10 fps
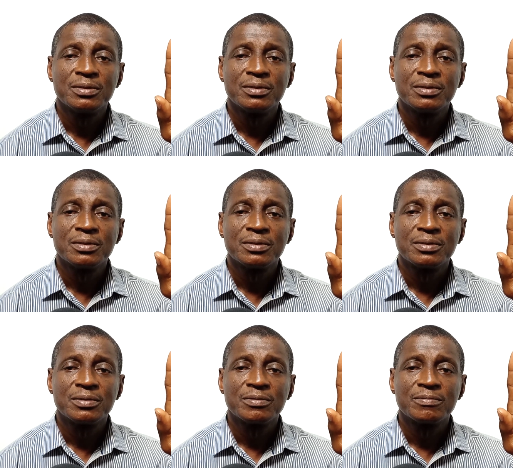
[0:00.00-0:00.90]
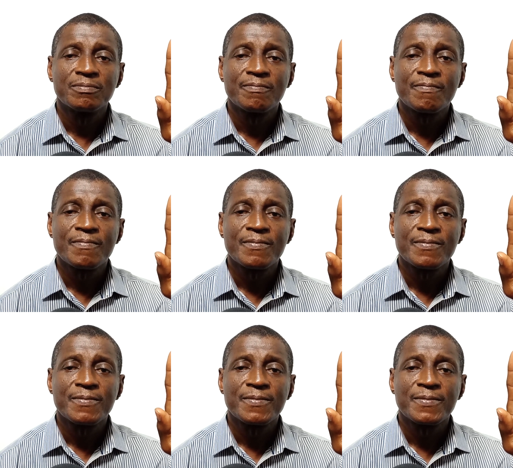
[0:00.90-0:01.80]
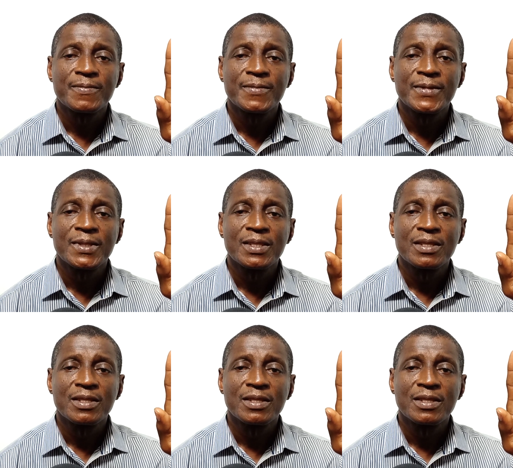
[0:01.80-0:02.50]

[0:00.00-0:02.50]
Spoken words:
No one is speaking in this clip.